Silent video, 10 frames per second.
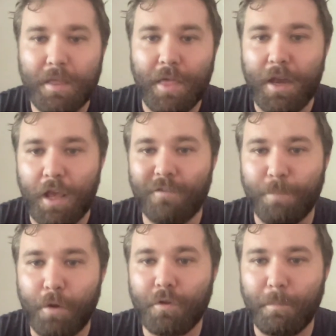than if
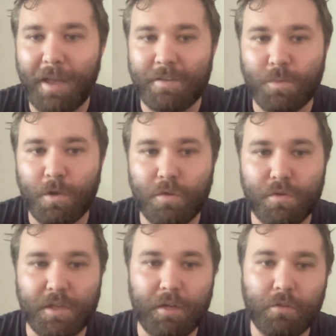both combatants were
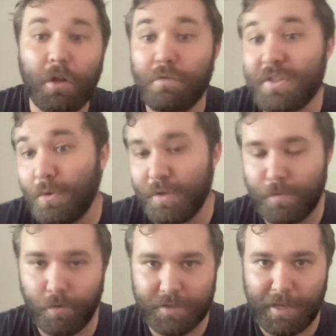using long swords,
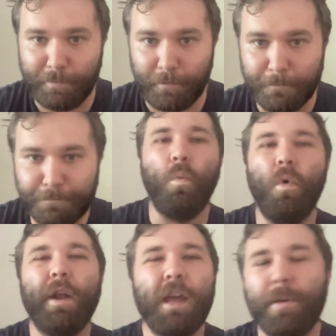for example.
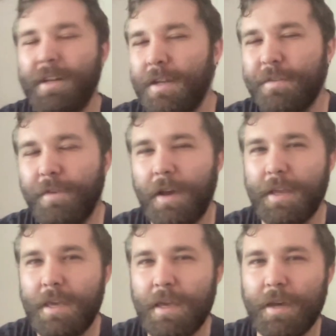What I am identifying
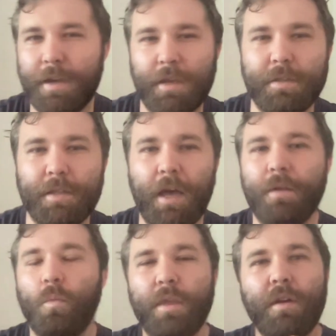here is
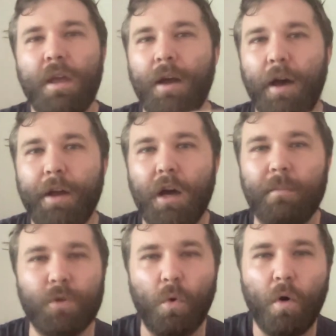that whether in
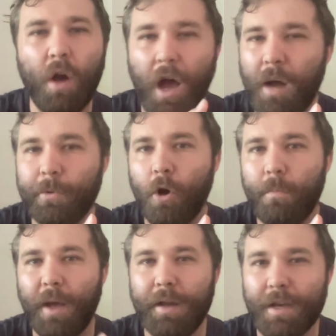unarmed or armed
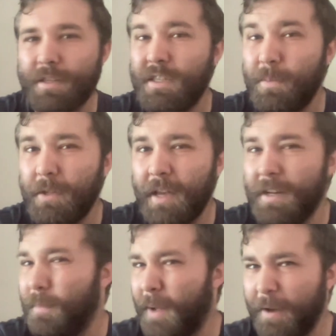combat as
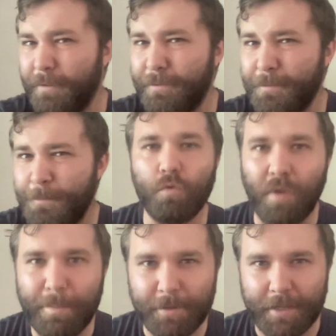stipulated above,
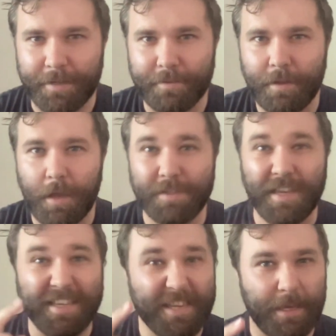grappling is
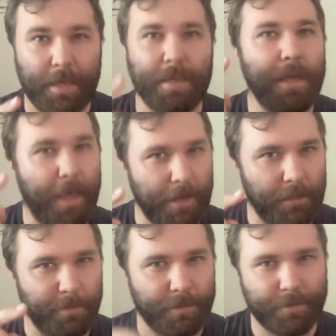a key
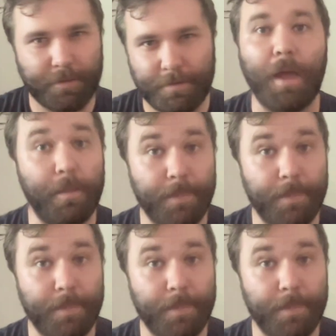element, and